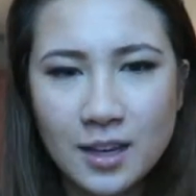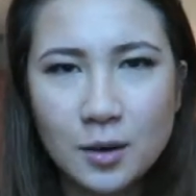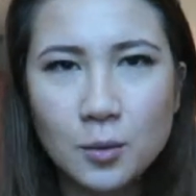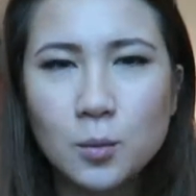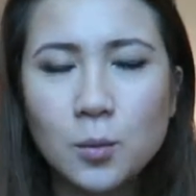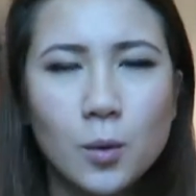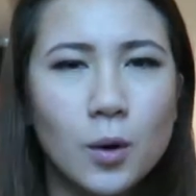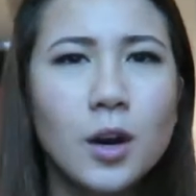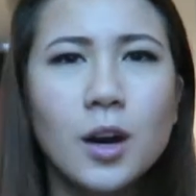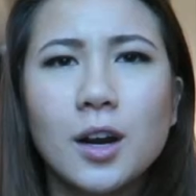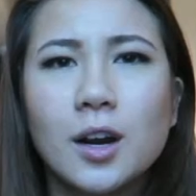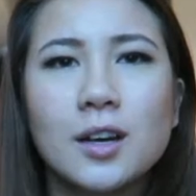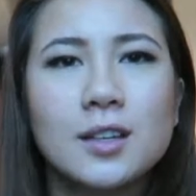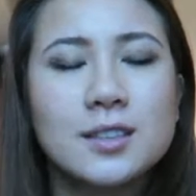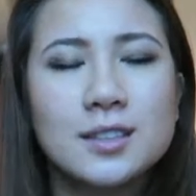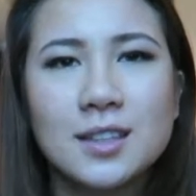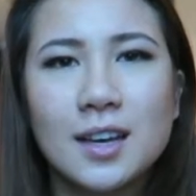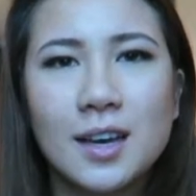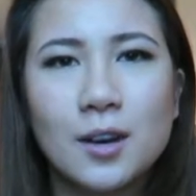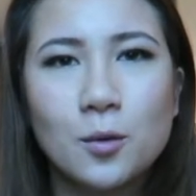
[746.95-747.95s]
It
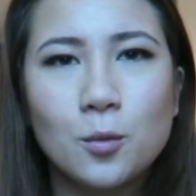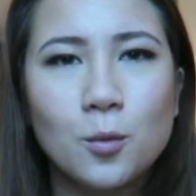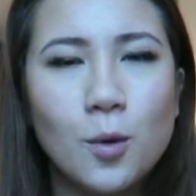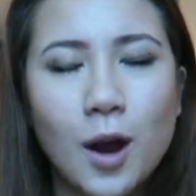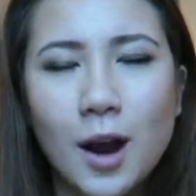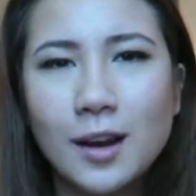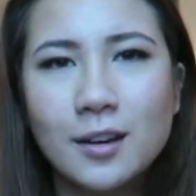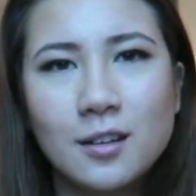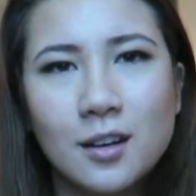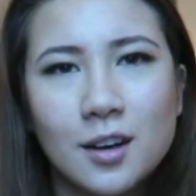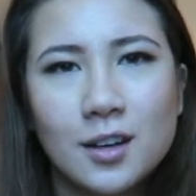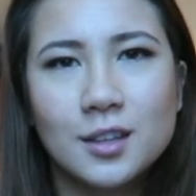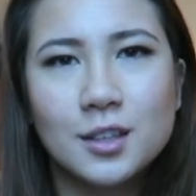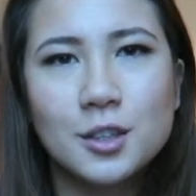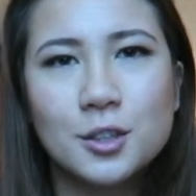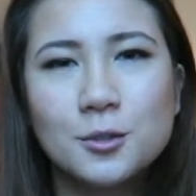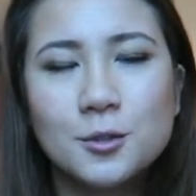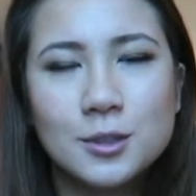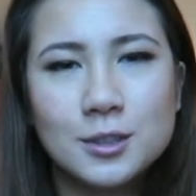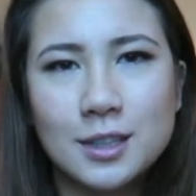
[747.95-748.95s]
works, like why not
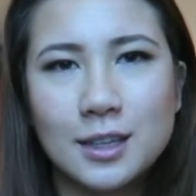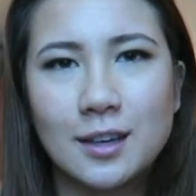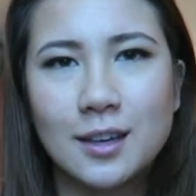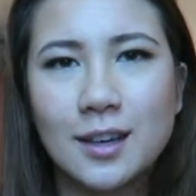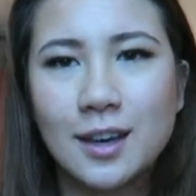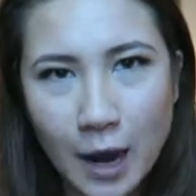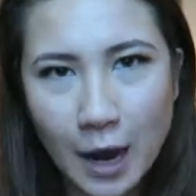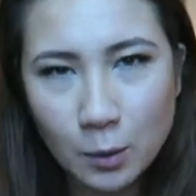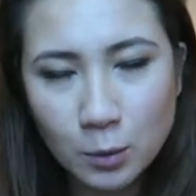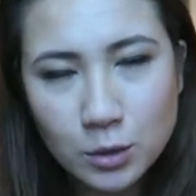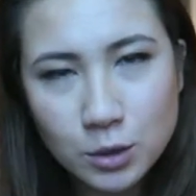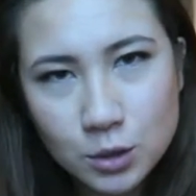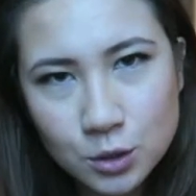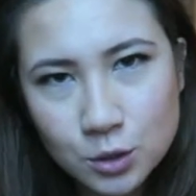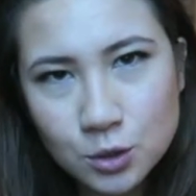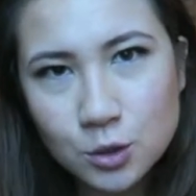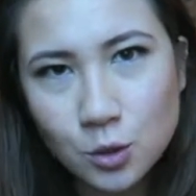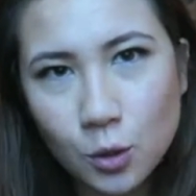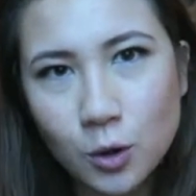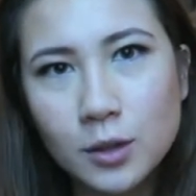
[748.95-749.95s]
use it? I would
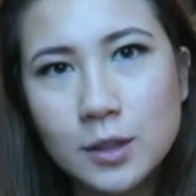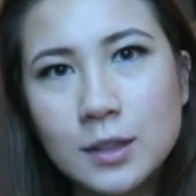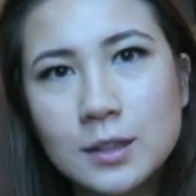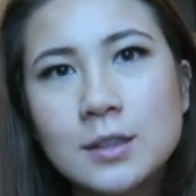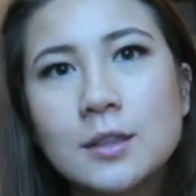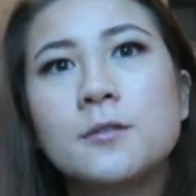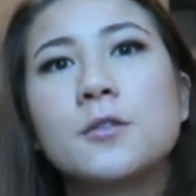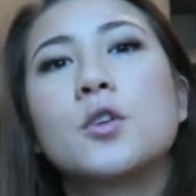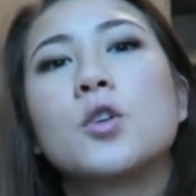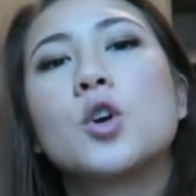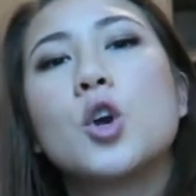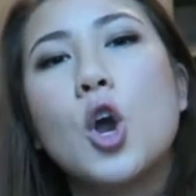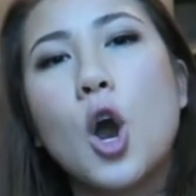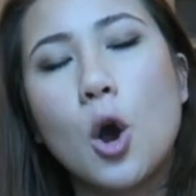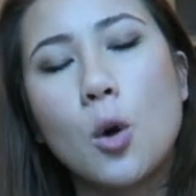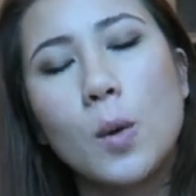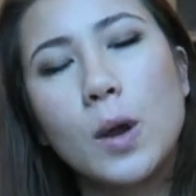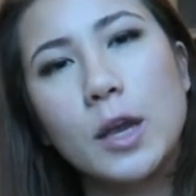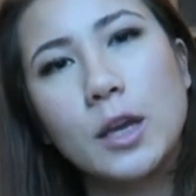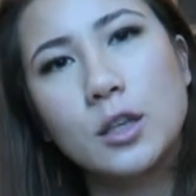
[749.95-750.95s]
store this if you're
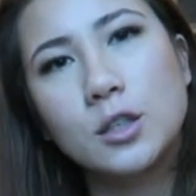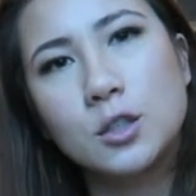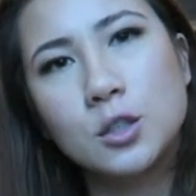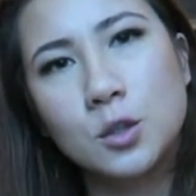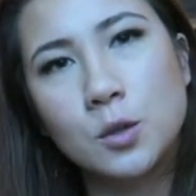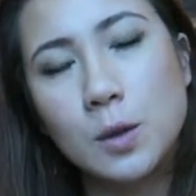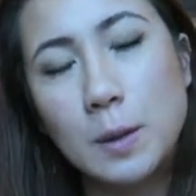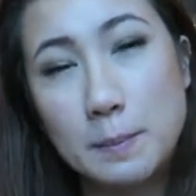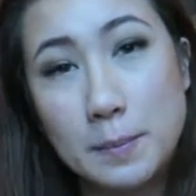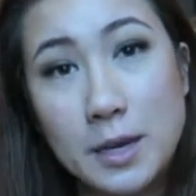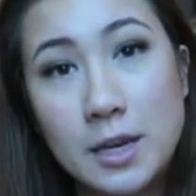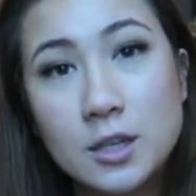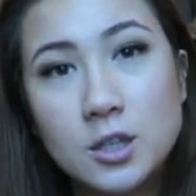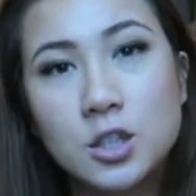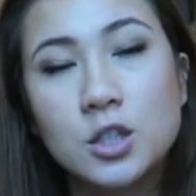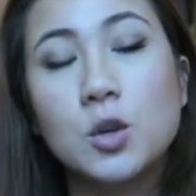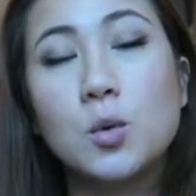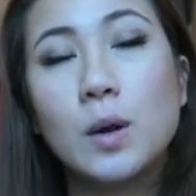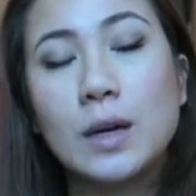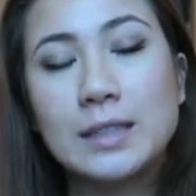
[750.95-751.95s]
going to the
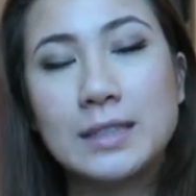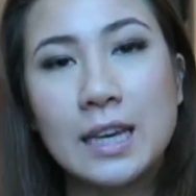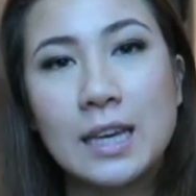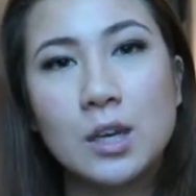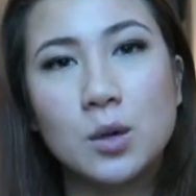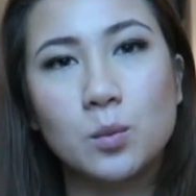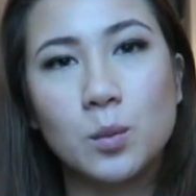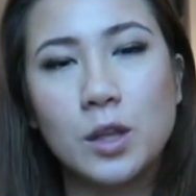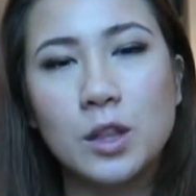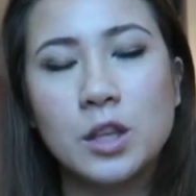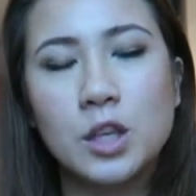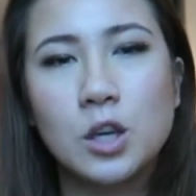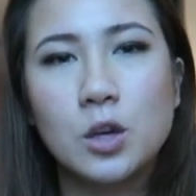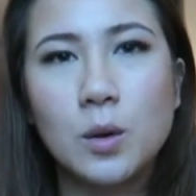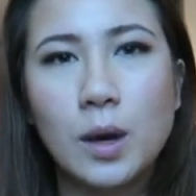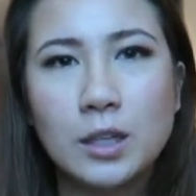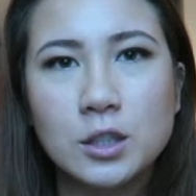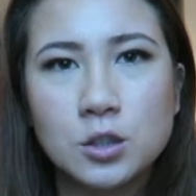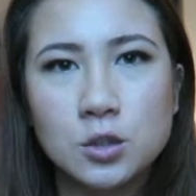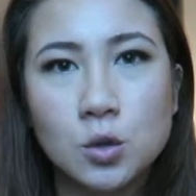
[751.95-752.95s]
beach and you want to take it with
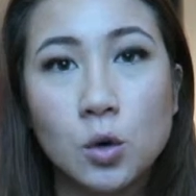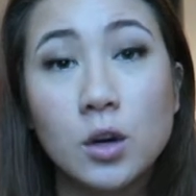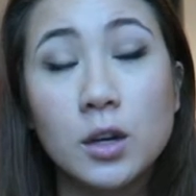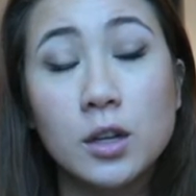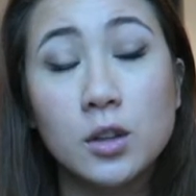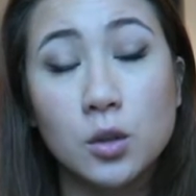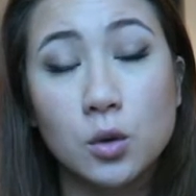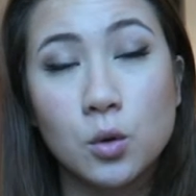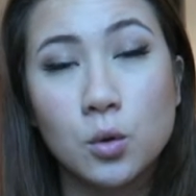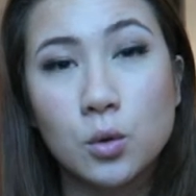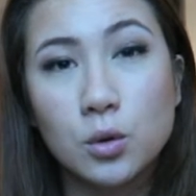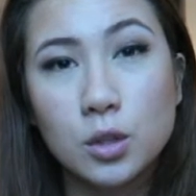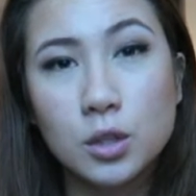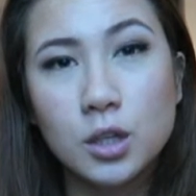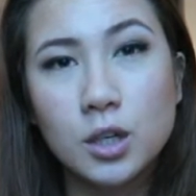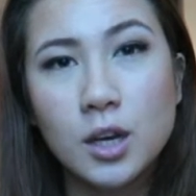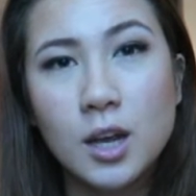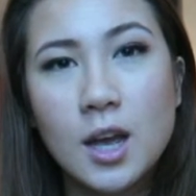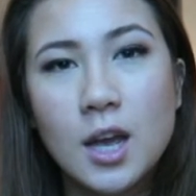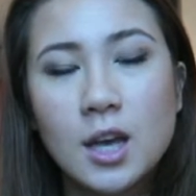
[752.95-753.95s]
you. I'd store it in the
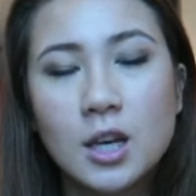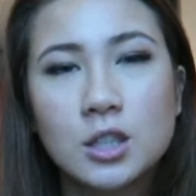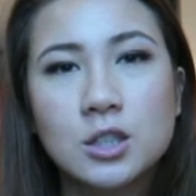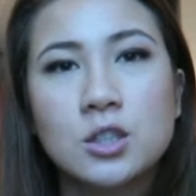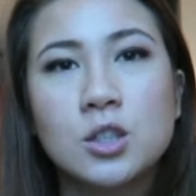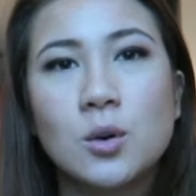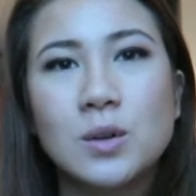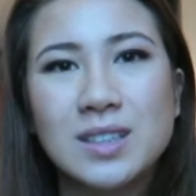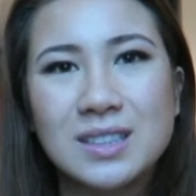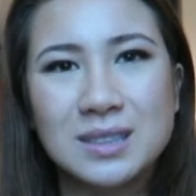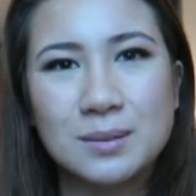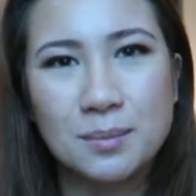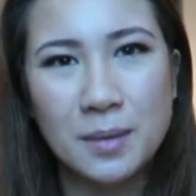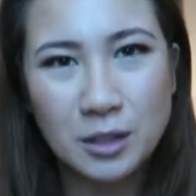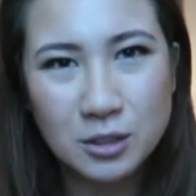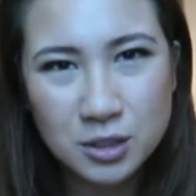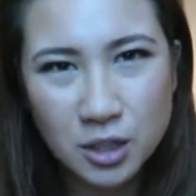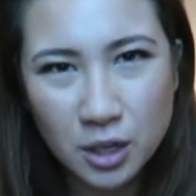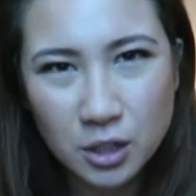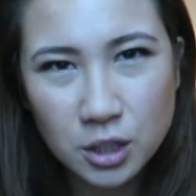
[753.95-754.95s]
cooler so it doesn't
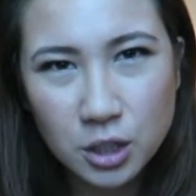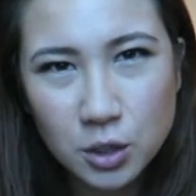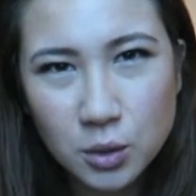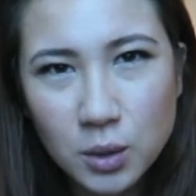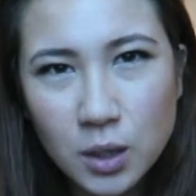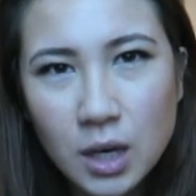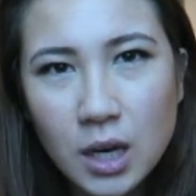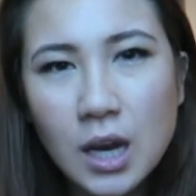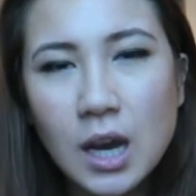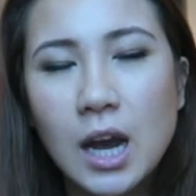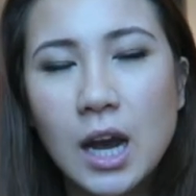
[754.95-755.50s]
melt on you,